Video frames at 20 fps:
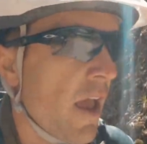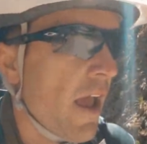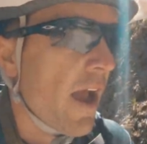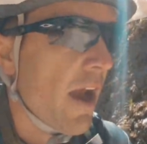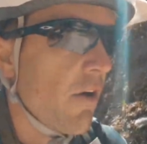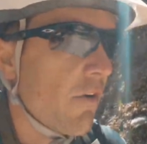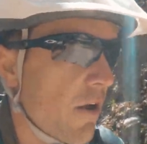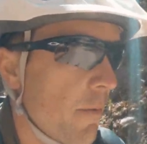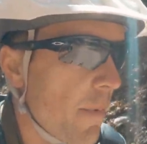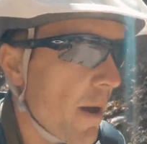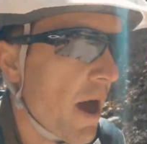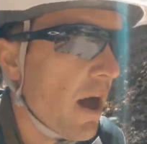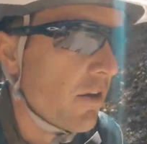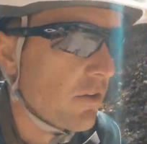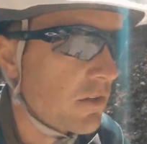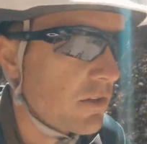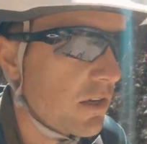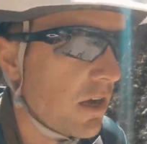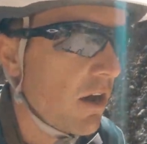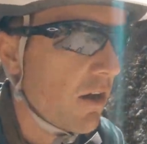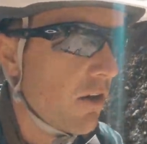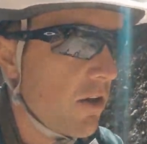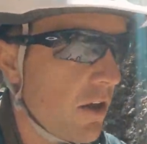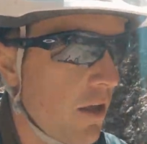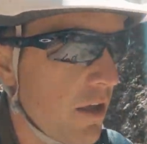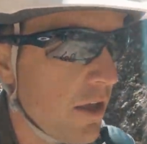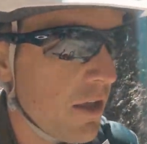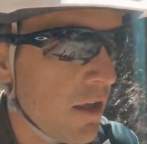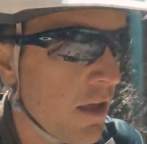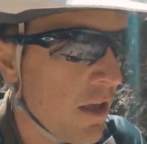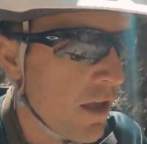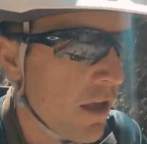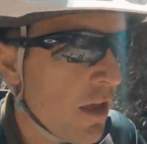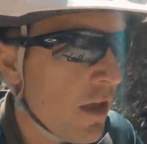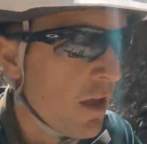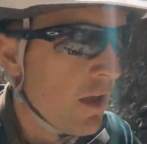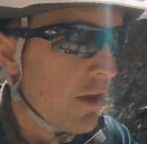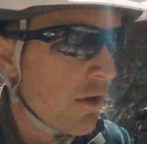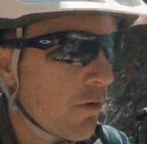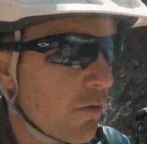out and about. So
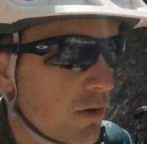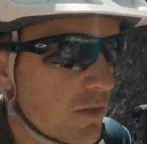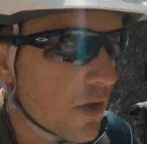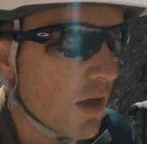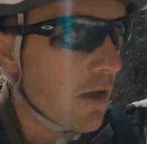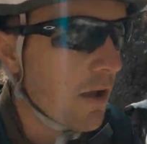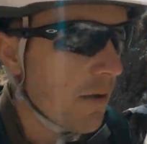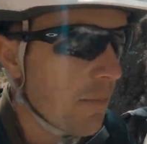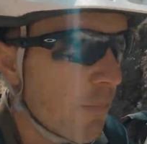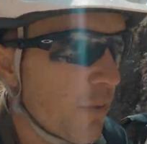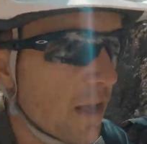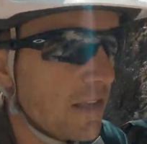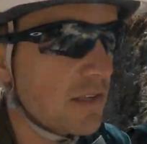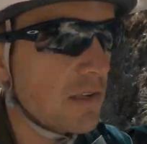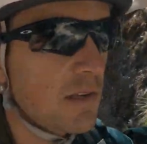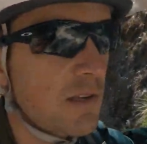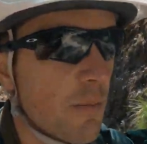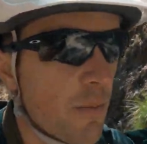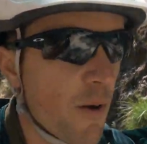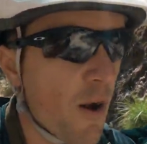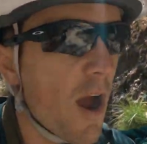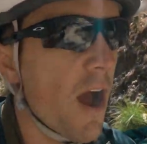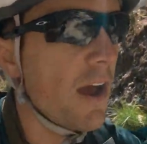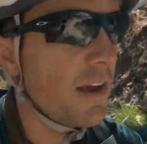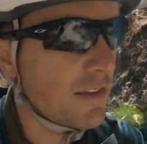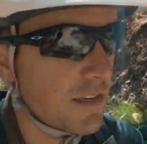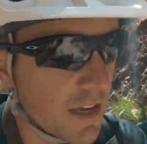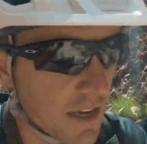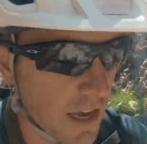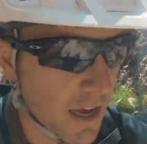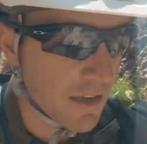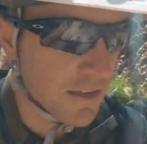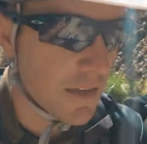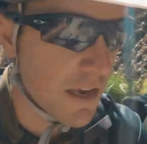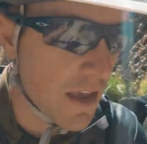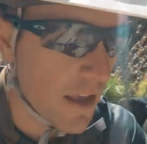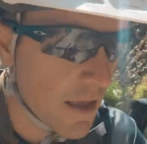it was a pleasant surprise, I guess.